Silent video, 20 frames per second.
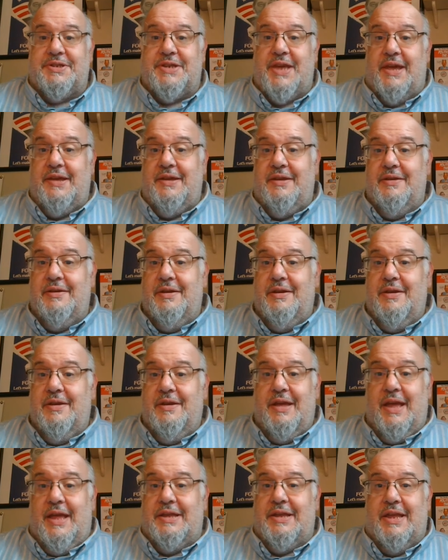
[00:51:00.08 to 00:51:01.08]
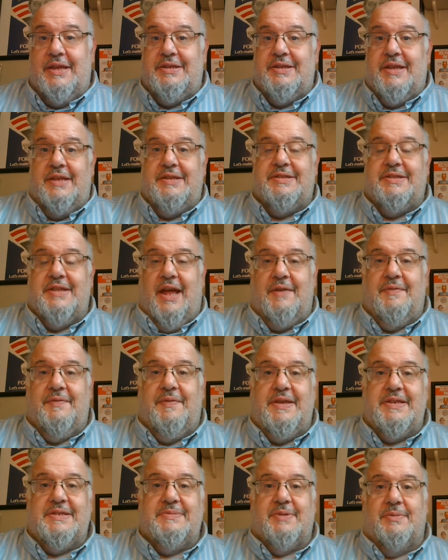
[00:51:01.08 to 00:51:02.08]
say. It, it's, it's not
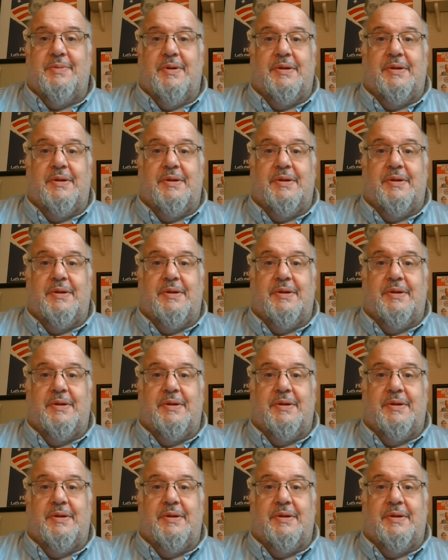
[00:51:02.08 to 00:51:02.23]
feasible.